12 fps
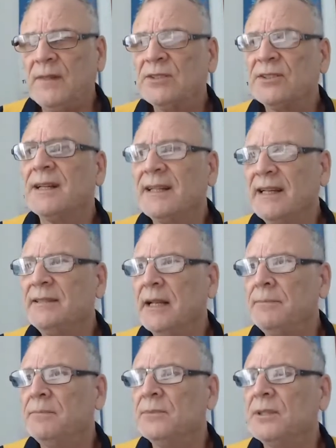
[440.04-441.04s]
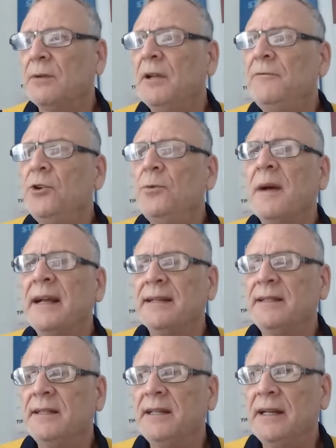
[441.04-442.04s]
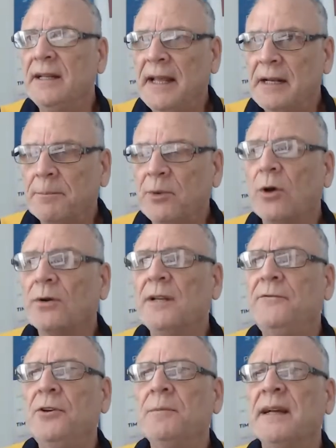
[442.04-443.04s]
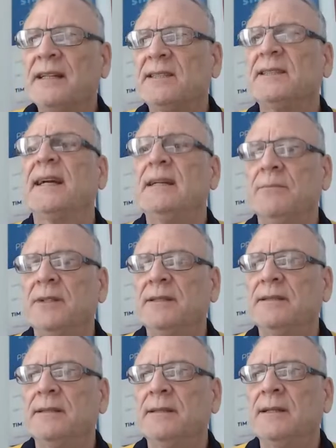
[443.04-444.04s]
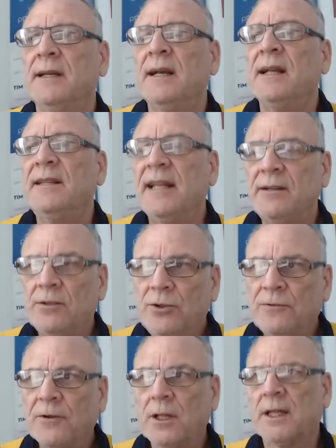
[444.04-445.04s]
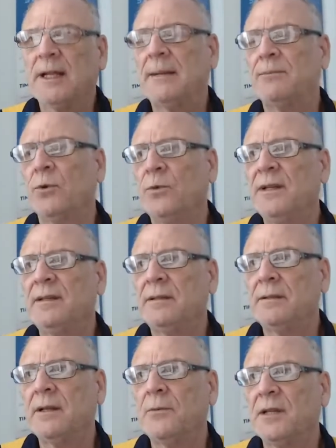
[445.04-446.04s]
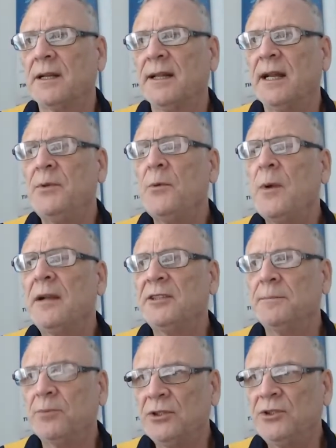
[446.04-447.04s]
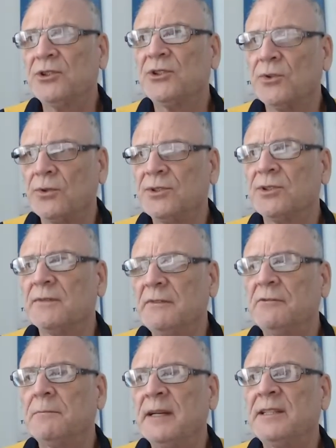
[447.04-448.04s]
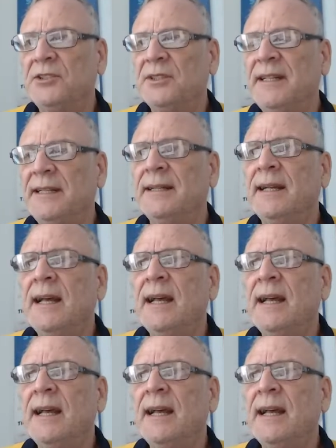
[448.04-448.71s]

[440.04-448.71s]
if you make in a blog, if you make a statement, then you follow that up with a claim. You actually put your sources of information in,